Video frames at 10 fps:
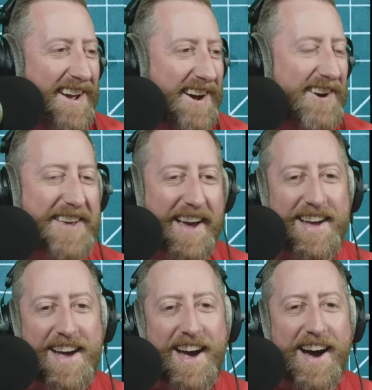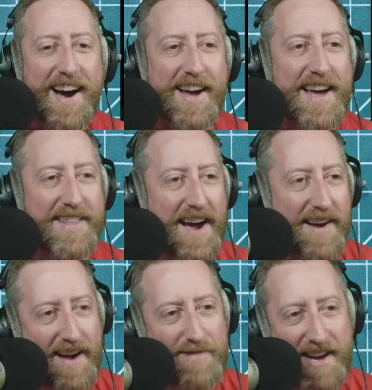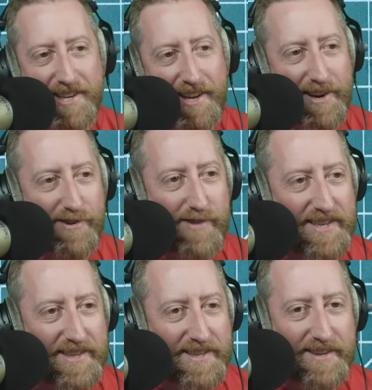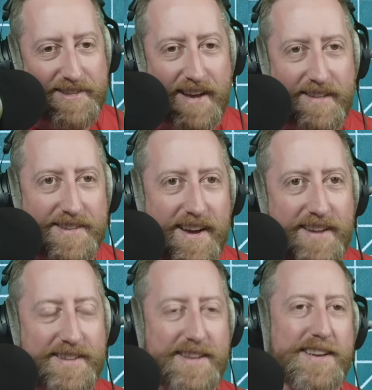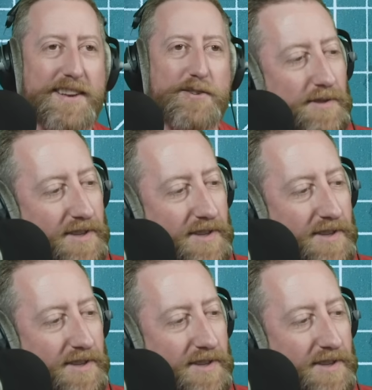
Okay. Hey, I'm actually going to go watch the SERE challenge now. I think that's kind of cool.